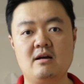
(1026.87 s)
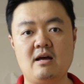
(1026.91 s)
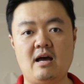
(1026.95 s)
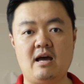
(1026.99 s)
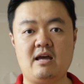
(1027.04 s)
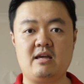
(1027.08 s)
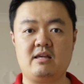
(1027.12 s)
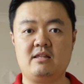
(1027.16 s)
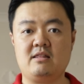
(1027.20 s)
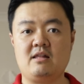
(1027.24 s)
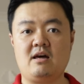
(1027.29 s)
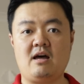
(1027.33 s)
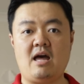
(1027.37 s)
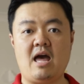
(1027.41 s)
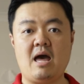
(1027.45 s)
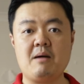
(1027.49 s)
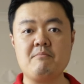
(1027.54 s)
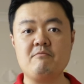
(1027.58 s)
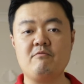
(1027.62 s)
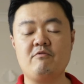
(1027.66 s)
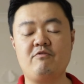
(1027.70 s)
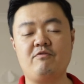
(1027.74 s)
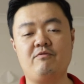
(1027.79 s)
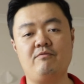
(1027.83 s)
And in the
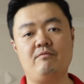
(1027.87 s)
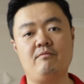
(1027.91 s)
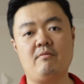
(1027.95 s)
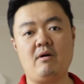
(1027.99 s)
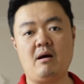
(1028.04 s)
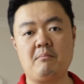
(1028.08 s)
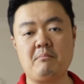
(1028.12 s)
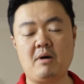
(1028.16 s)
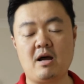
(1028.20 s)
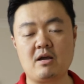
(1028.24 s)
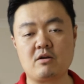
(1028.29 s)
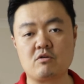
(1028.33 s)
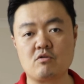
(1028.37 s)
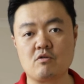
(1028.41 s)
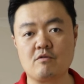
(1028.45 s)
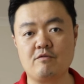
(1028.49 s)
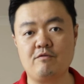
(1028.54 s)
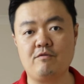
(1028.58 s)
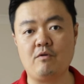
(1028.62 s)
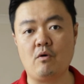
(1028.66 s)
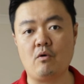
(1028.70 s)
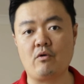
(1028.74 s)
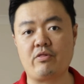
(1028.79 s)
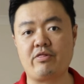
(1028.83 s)
M Micro
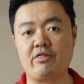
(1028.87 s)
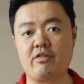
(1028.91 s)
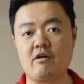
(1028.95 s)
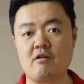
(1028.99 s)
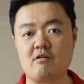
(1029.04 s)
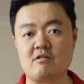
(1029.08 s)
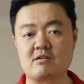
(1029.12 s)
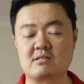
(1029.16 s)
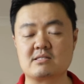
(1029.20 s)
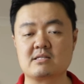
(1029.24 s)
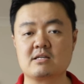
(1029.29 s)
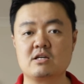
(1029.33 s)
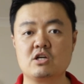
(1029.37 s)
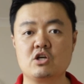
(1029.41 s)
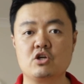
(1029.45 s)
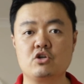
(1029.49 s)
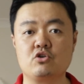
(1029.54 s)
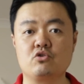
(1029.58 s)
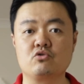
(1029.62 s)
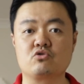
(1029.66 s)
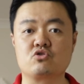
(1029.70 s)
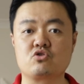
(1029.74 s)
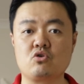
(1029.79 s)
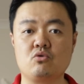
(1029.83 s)
Four Thirds,
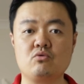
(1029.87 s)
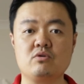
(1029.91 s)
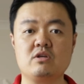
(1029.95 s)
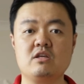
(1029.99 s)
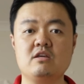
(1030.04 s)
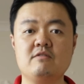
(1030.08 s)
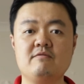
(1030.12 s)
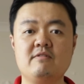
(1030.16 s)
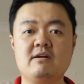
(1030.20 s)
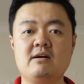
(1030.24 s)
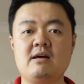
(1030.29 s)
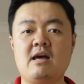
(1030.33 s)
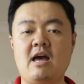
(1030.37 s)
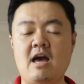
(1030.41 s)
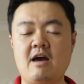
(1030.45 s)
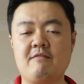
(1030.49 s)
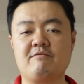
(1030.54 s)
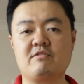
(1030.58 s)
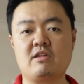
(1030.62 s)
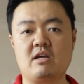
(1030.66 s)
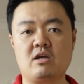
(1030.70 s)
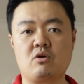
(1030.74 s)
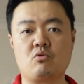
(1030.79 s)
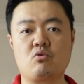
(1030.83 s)
you don't even
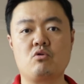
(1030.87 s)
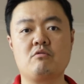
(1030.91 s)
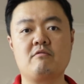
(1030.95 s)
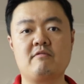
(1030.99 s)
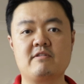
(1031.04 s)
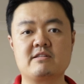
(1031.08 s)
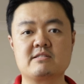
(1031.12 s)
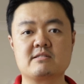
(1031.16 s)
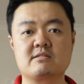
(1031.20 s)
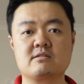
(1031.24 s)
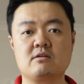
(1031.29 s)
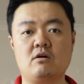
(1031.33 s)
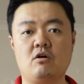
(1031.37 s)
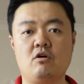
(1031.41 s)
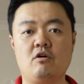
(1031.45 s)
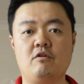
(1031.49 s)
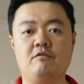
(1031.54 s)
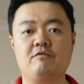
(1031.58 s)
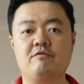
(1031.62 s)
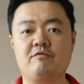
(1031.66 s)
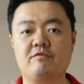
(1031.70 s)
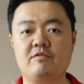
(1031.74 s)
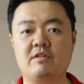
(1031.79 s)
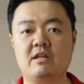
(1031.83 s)
have the equivalence
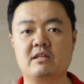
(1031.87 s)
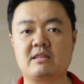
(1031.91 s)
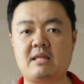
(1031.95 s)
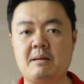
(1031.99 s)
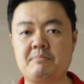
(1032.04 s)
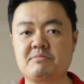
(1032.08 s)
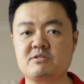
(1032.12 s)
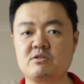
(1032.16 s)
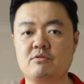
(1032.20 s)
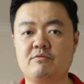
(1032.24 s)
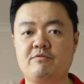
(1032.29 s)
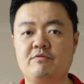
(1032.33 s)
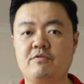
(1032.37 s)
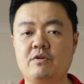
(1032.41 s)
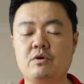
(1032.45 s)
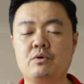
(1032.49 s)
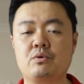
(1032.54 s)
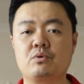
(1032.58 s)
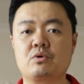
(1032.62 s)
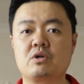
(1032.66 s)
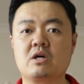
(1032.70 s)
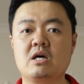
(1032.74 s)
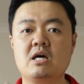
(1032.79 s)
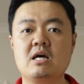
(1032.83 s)
of the depth of
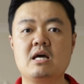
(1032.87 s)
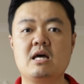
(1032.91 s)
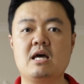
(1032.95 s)
field.